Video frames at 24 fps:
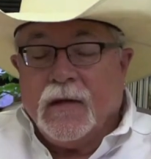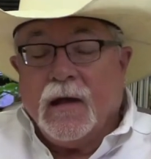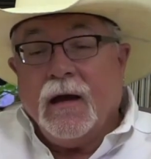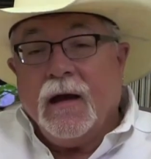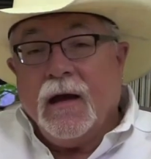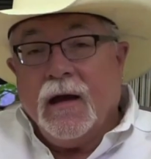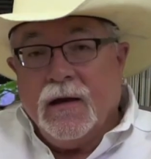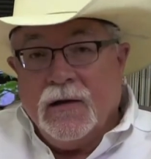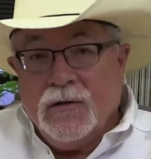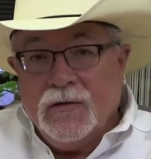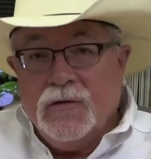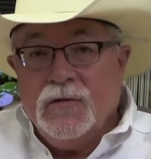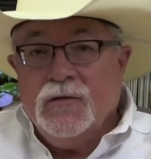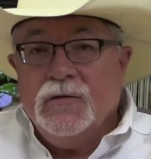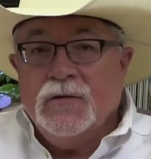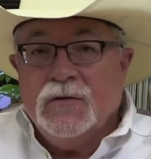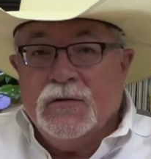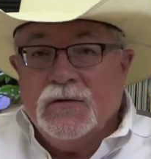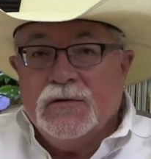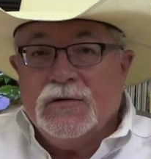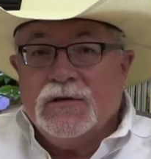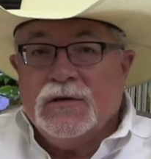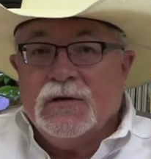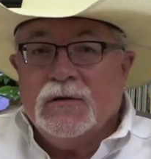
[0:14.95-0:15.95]
how you
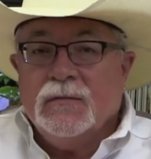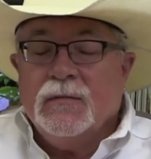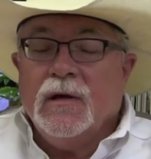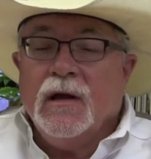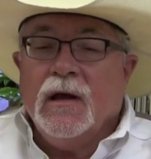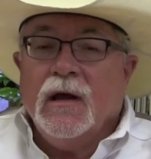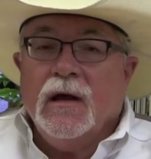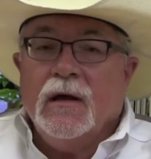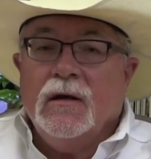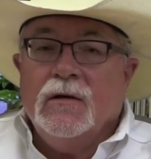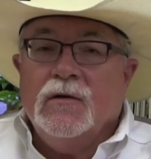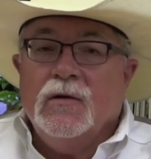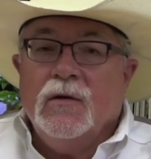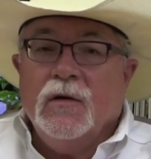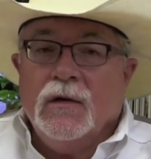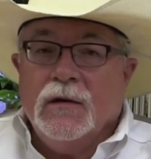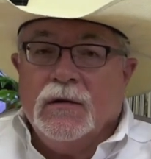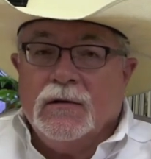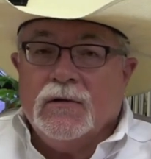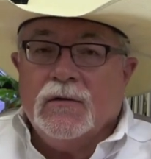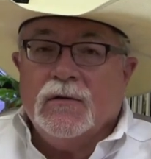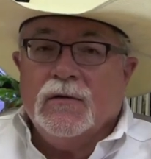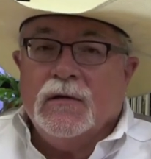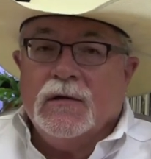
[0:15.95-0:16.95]
use them, and how you
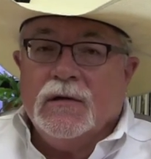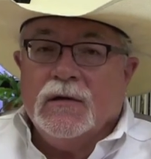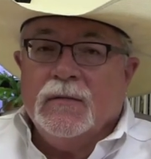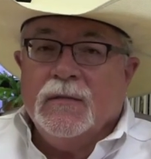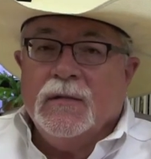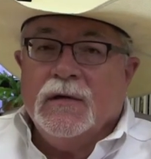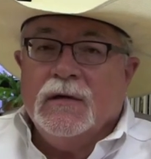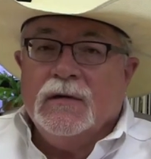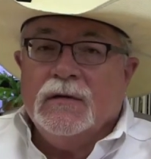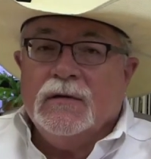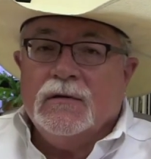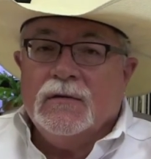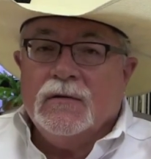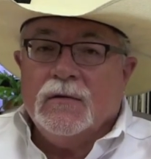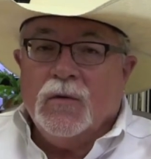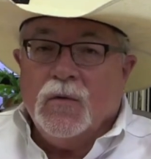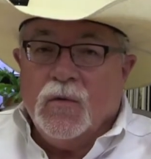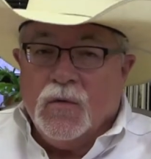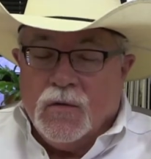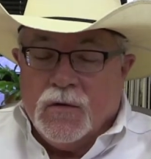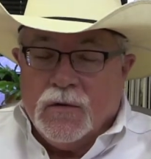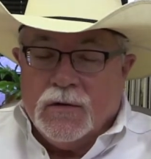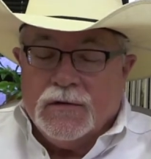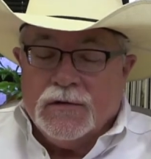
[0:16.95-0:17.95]
enter them into
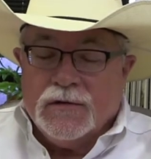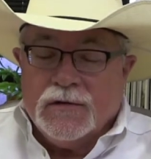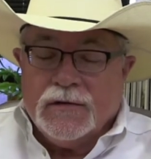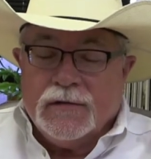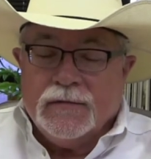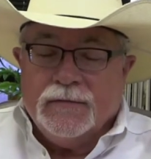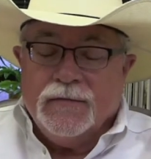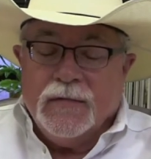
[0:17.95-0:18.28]
horns.